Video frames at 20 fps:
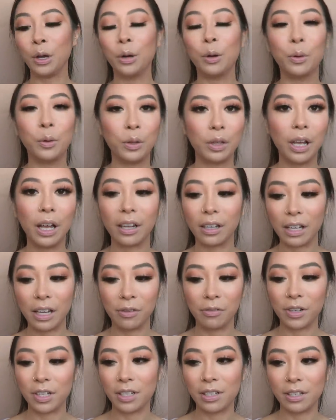or like
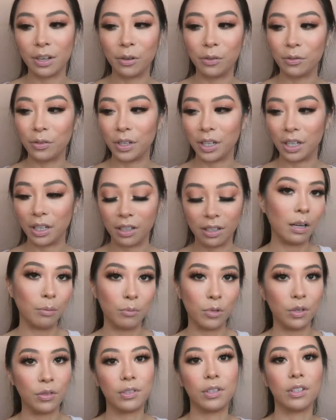every selfie I'm
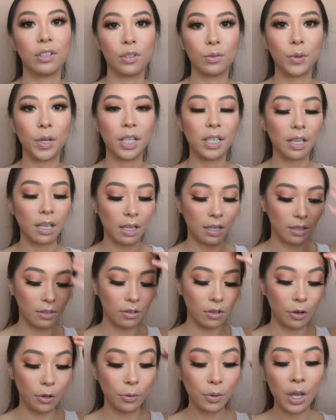using sweet tea.
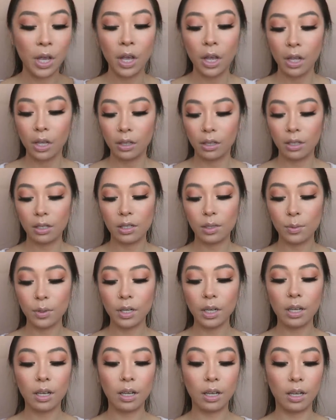So this one
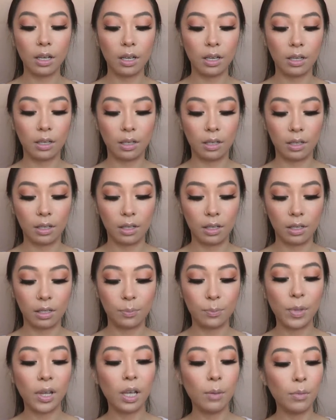here is
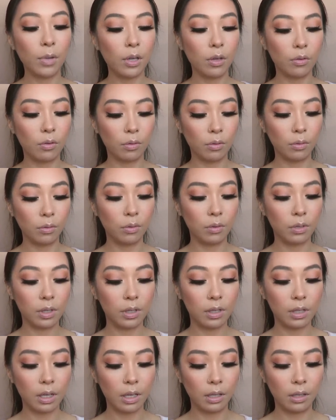Bare
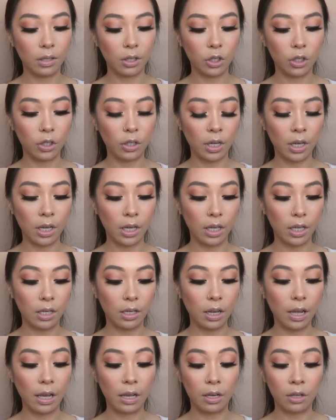Minerals in the
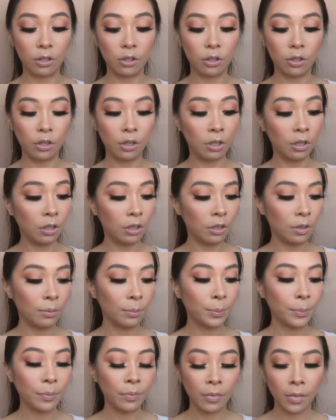shade Attitude,
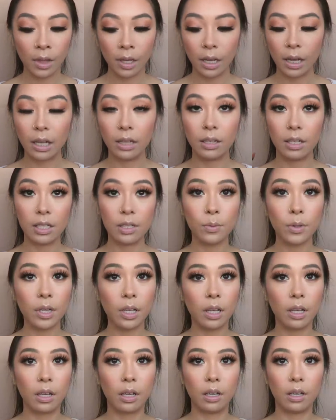and this one
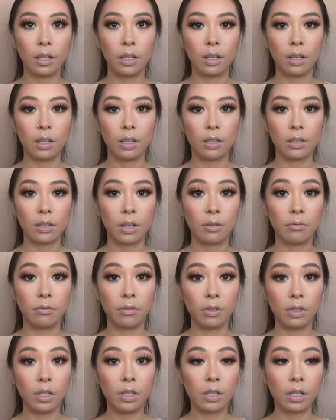here is a
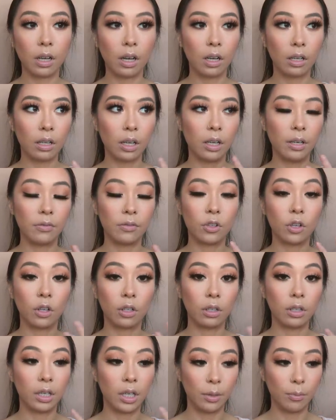really dark kind of
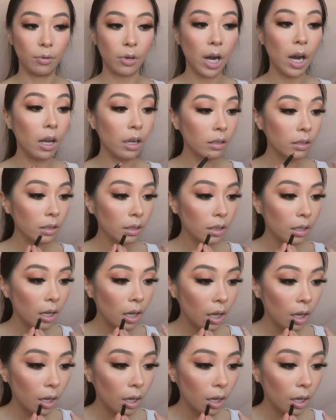chocolatey brown,